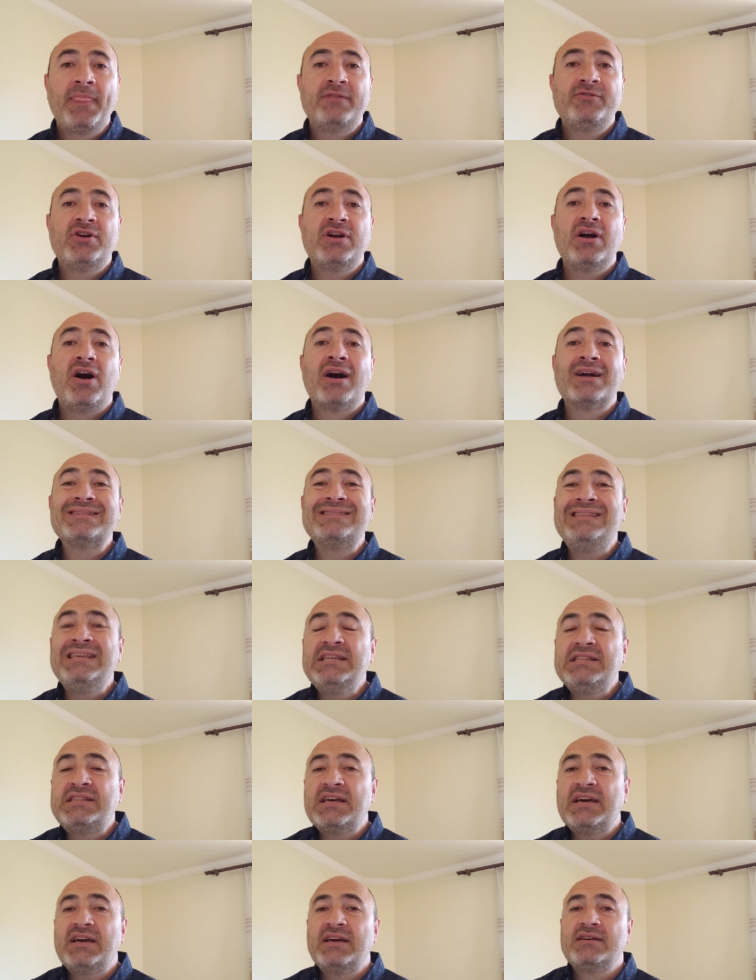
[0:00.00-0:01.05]
There are
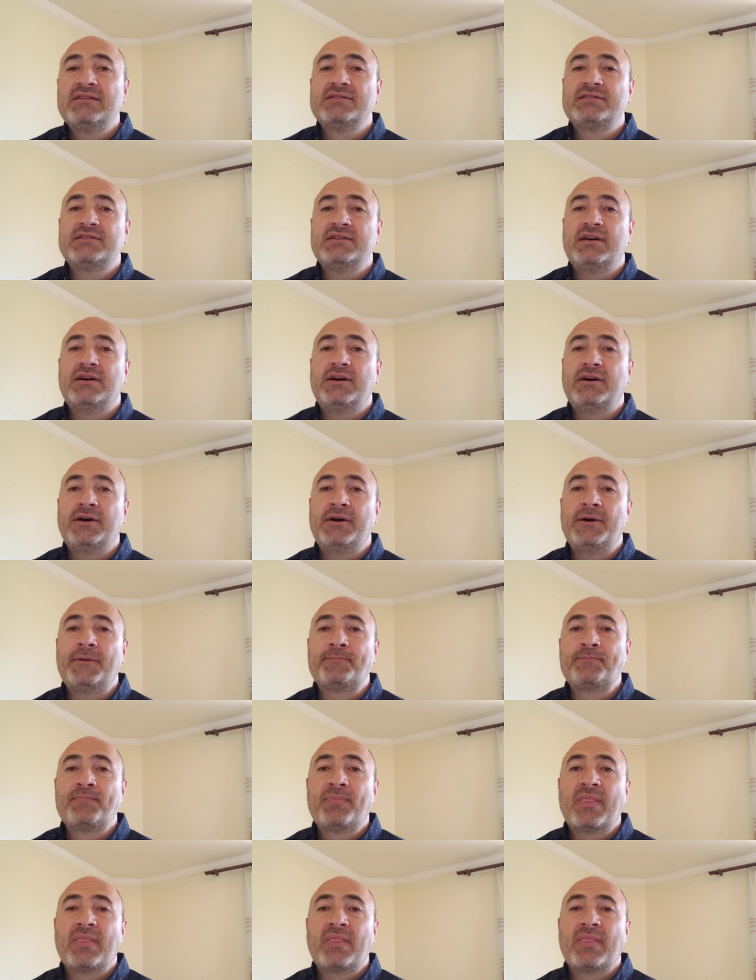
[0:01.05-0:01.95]
details uh,